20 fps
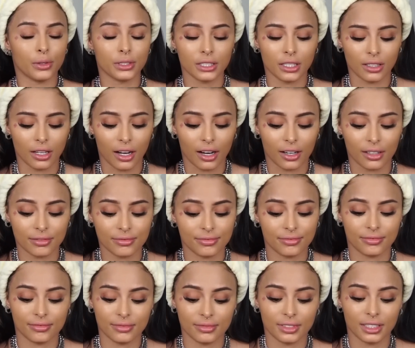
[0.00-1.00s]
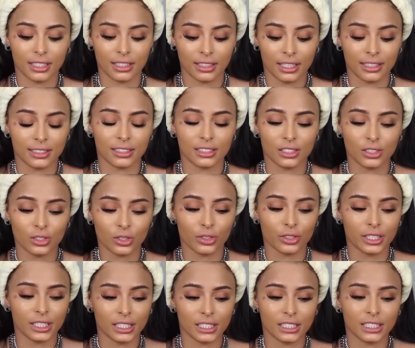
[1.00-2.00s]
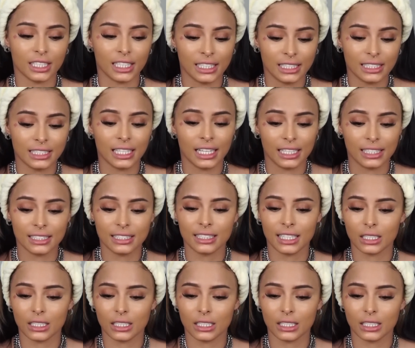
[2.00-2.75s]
was a lot. Like, the story is intense.